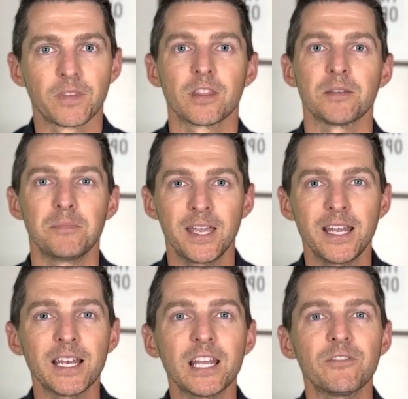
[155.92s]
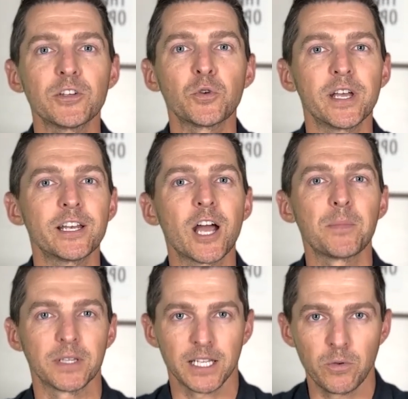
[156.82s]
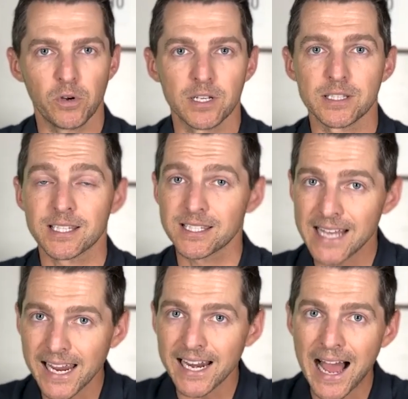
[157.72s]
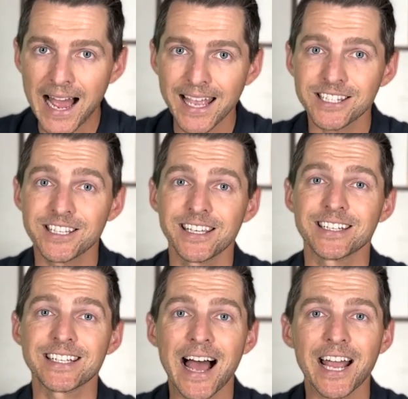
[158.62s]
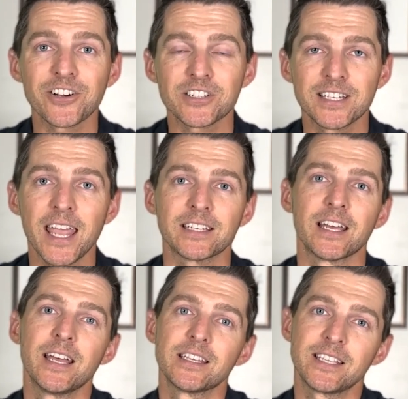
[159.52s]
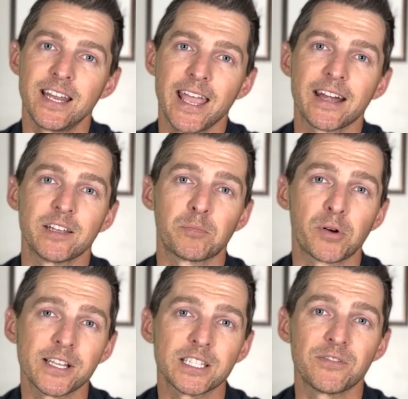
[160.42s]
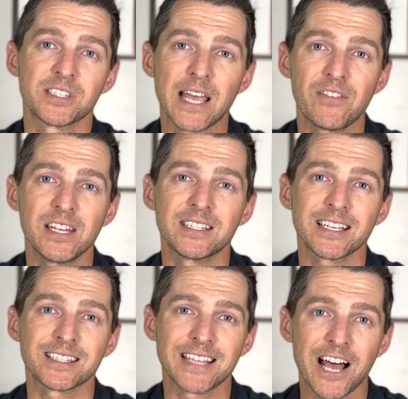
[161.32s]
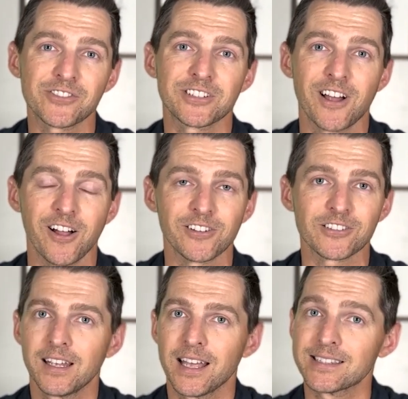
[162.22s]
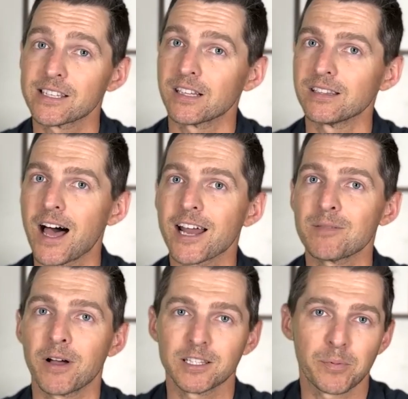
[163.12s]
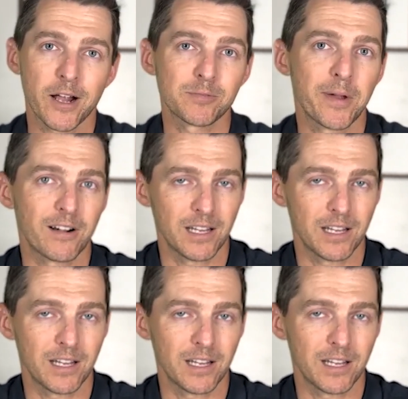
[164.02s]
The median individual income in Leawood is the second highest in the entire state, sitting at an impressive $76,000. It says a lot about the prosperity of